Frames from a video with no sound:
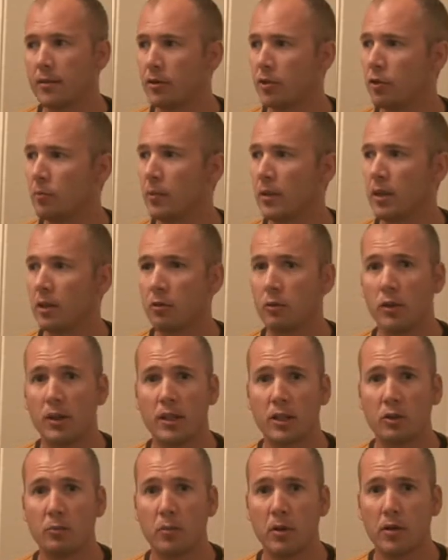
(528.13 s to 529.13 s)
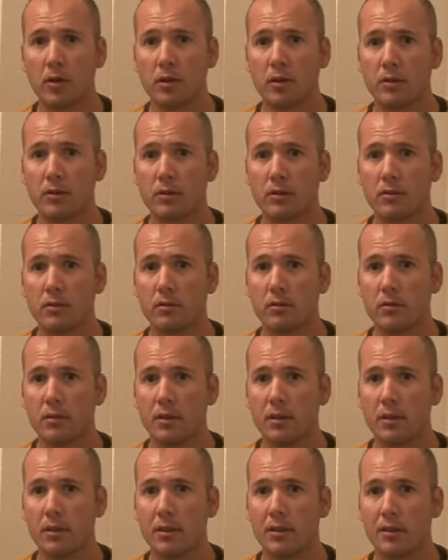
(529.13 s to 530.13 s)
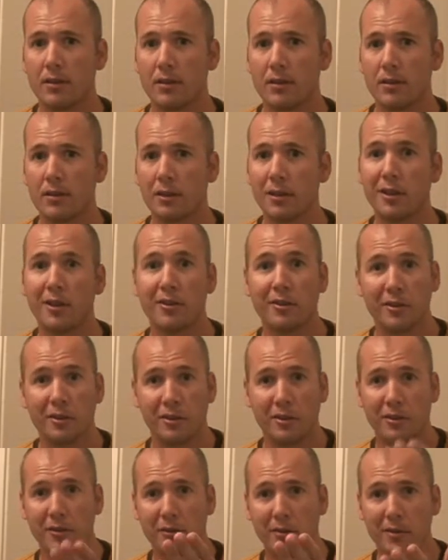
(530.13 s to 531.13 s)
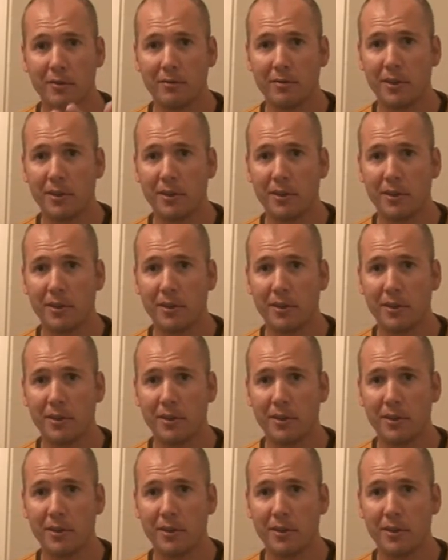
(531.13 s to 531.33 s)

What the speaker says: This has been a great experience, learning to do the